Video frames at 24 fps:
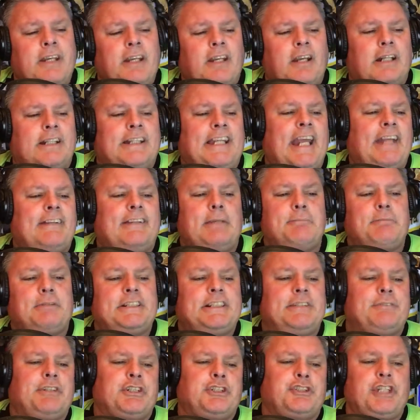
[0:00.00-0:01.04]
a Cathay
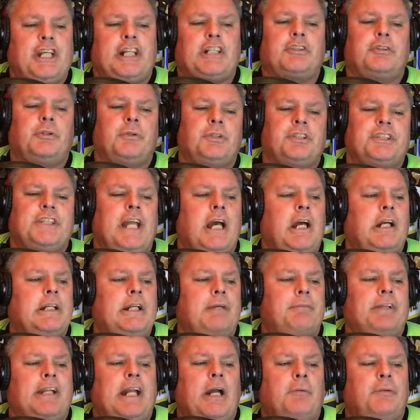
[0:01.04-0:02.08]
Pacific jet crew is now
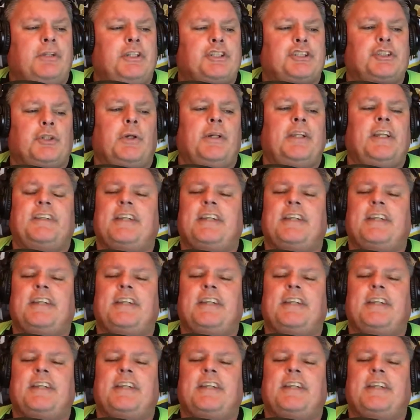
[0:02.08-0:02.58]
coming out with a story